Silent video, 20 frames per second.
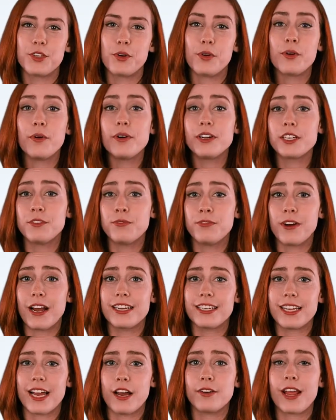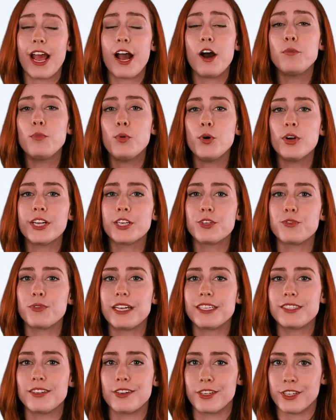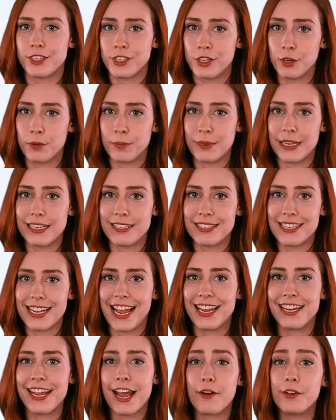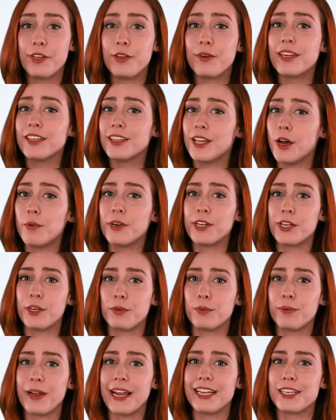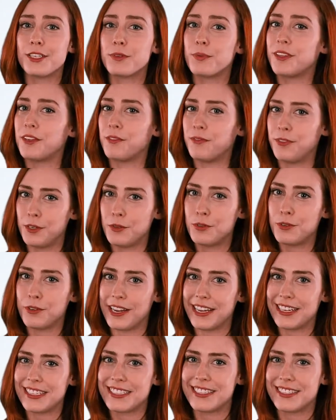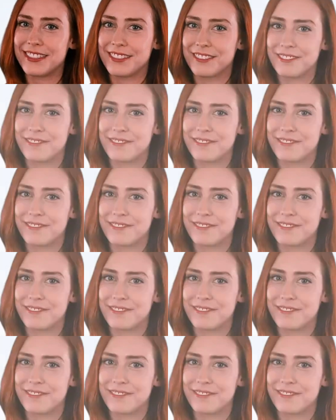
you're going to find out how mortgage rates are determined and how you can lower your rate with a few tricks.